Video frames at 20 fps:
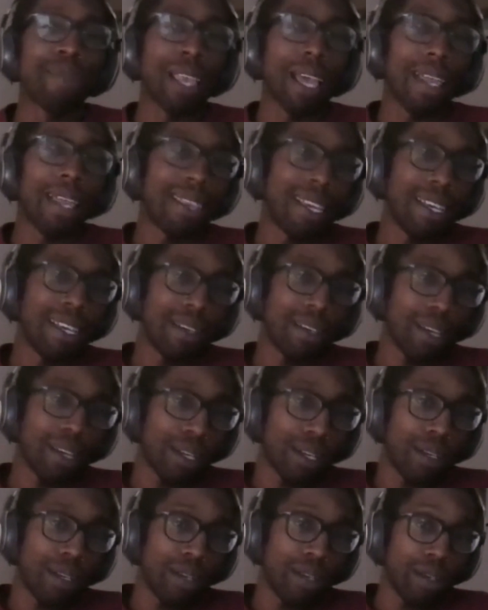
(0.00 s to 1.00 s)
I think
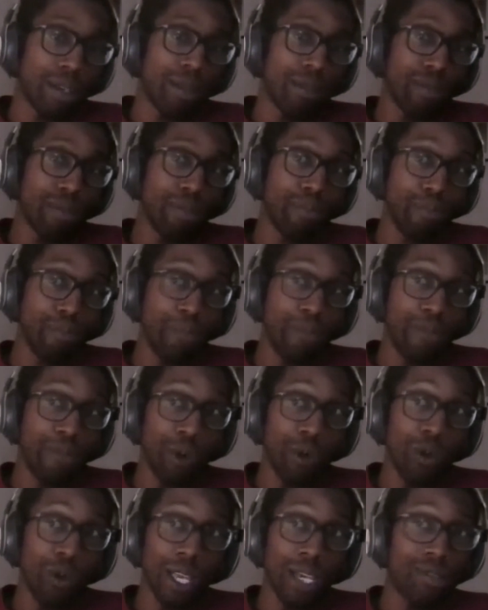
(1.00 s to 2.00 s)

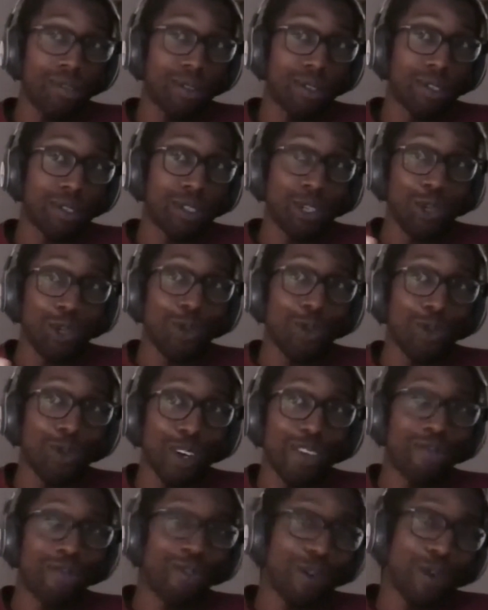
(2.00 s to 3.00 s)
before those 2,
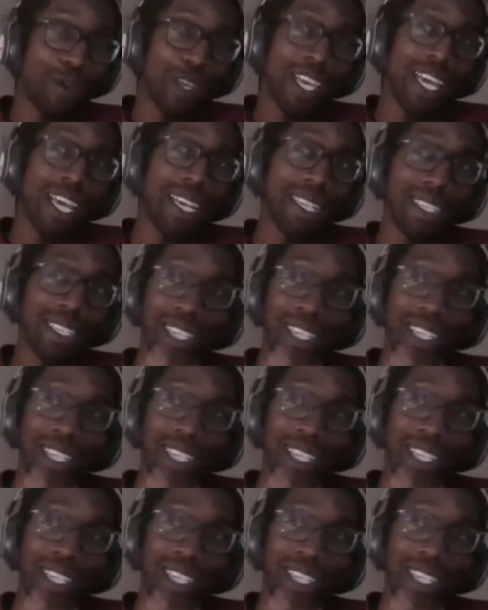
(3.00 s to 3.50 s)
3, 4 years,